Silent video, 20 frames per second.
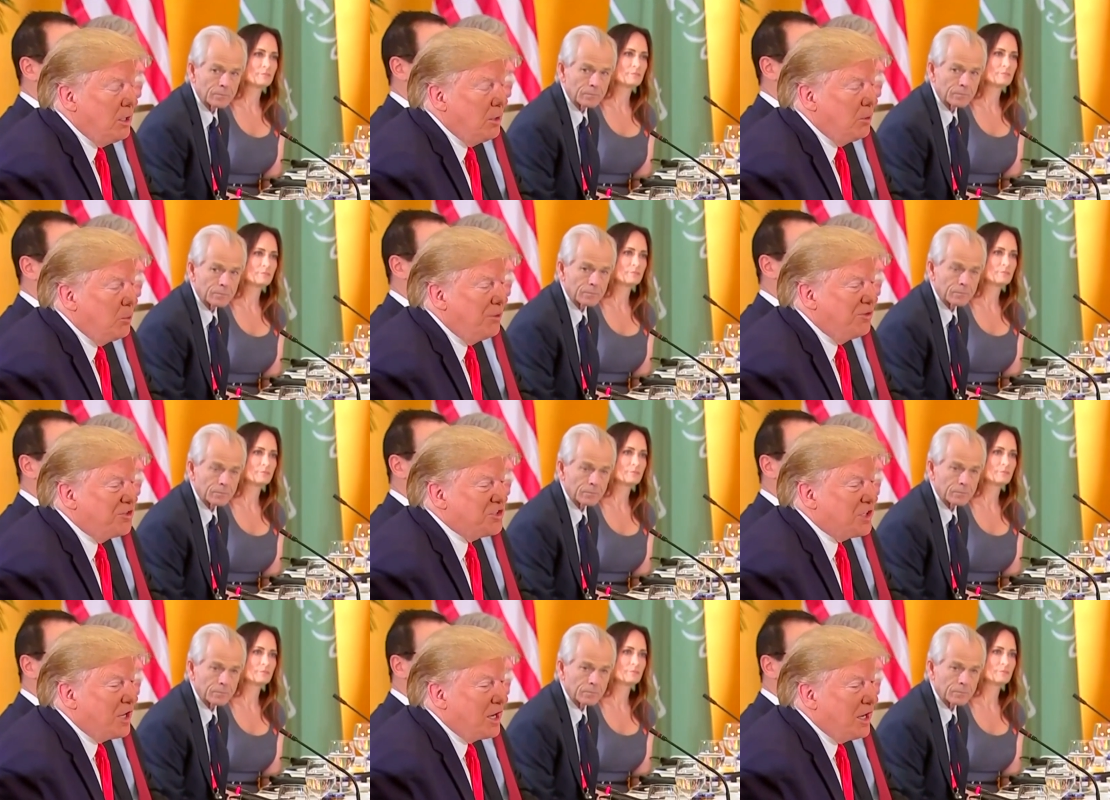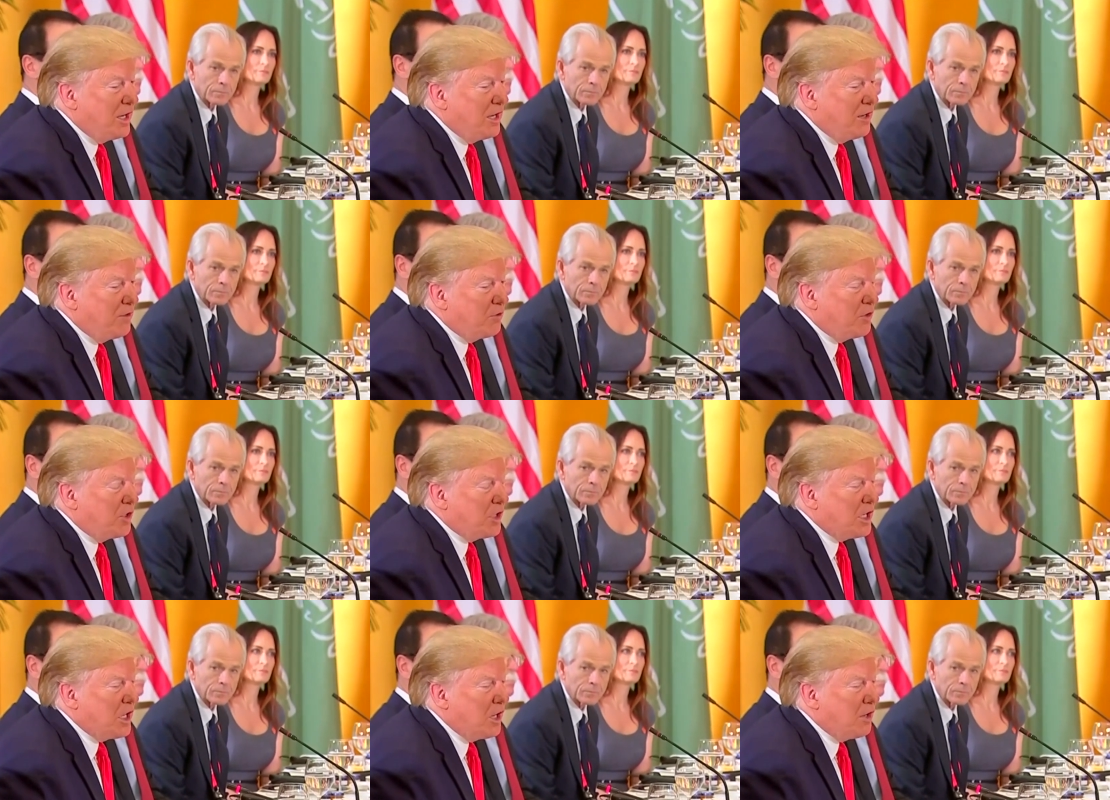Speaker 1: We've studied it
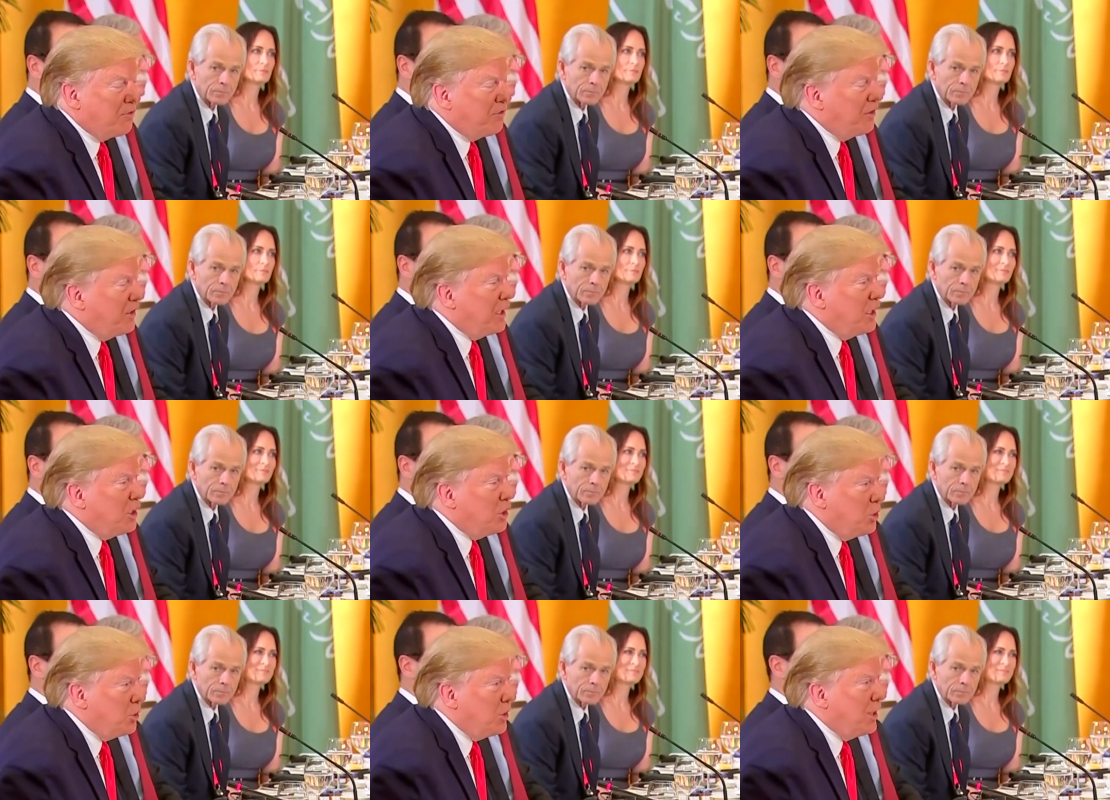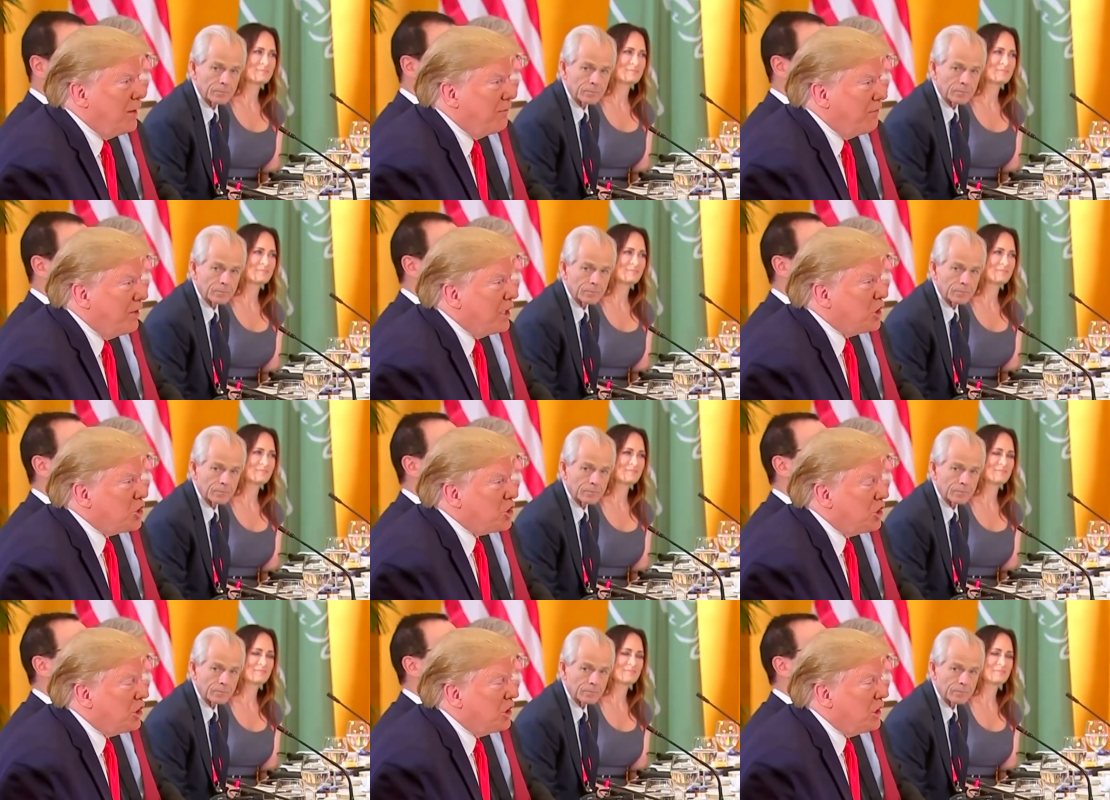very carefully, and you have
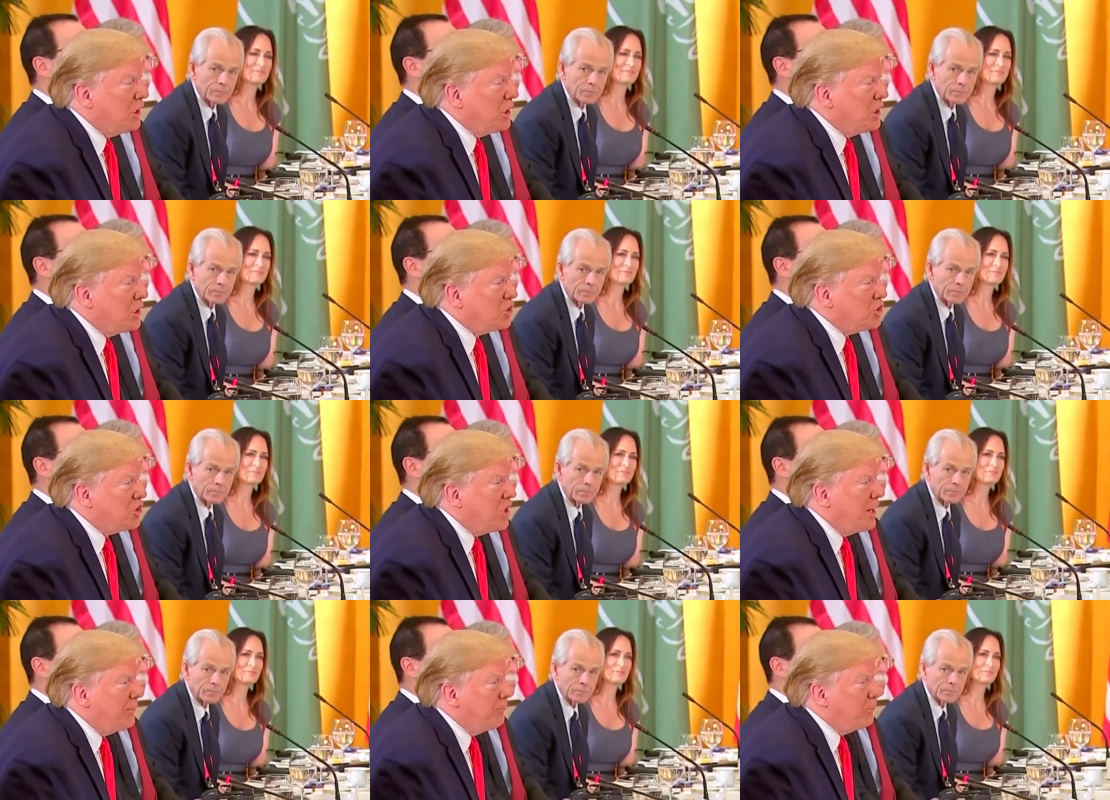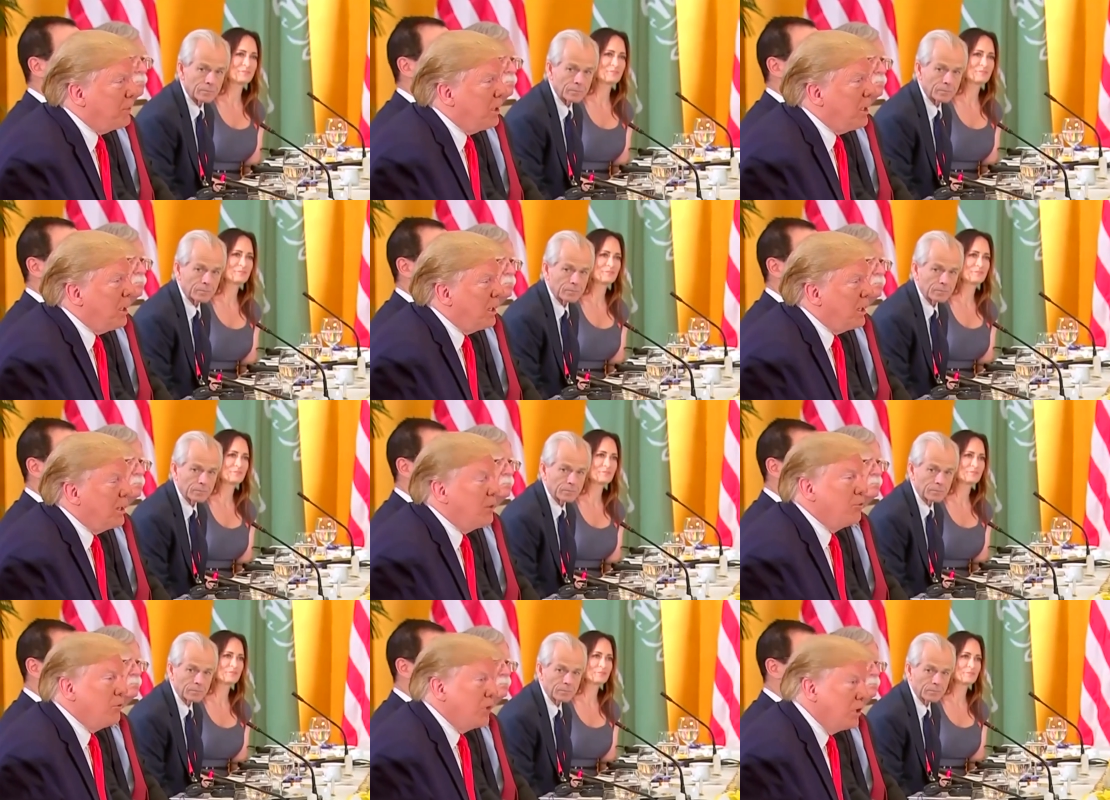actually uh, stopped, and I
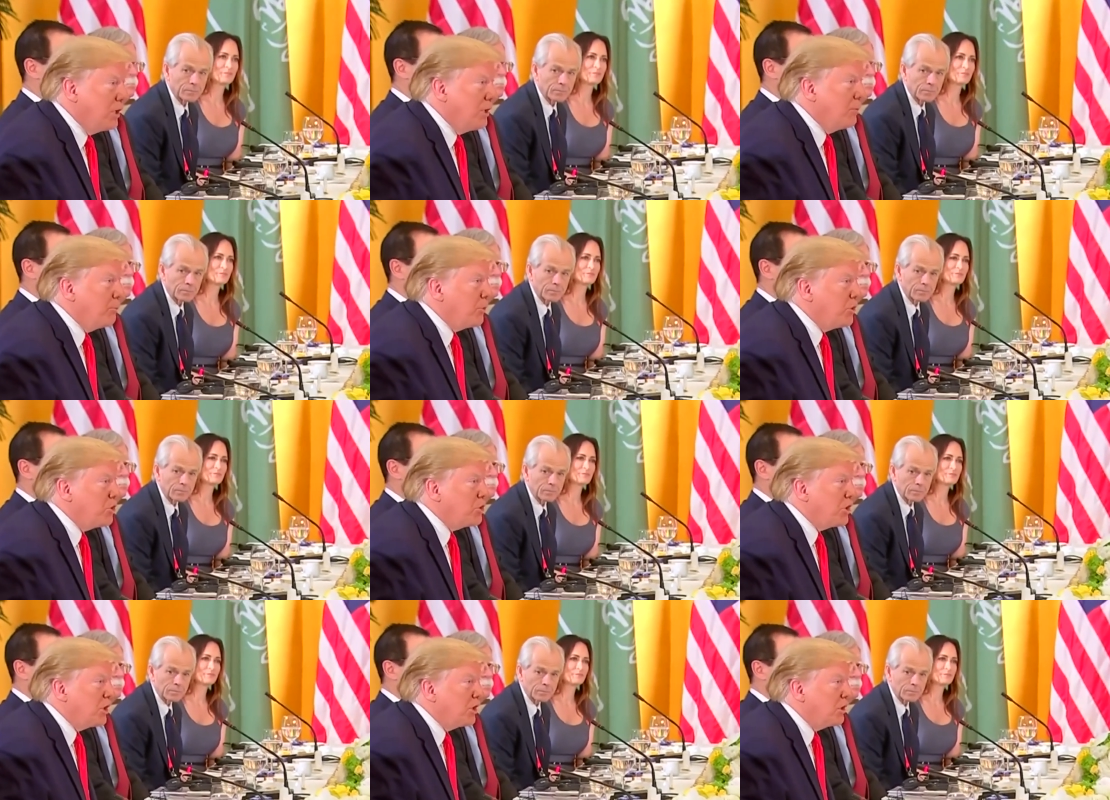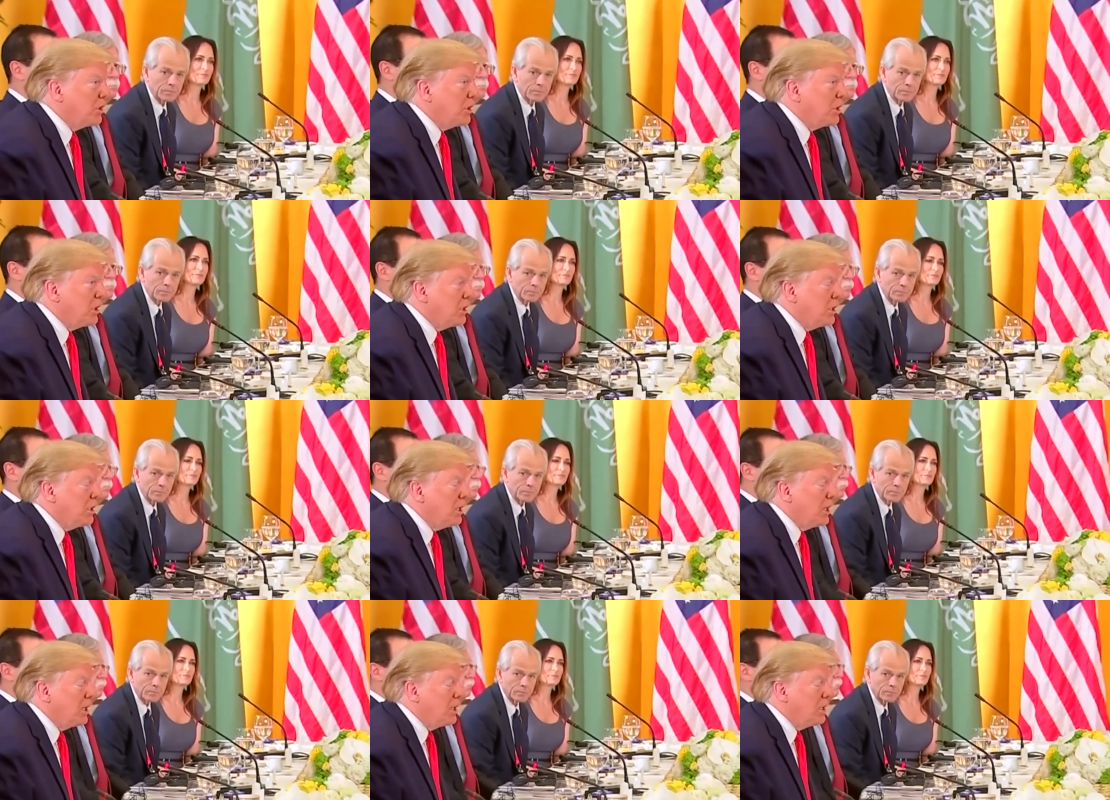really appreciate that,
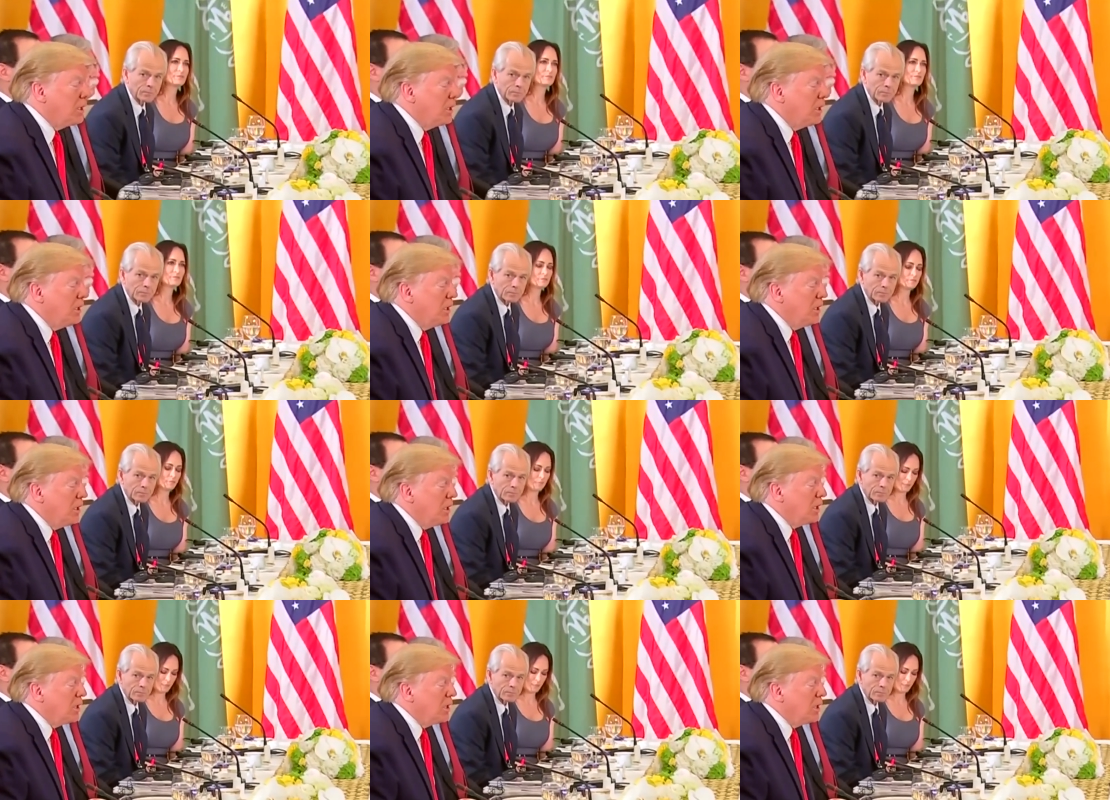and uh,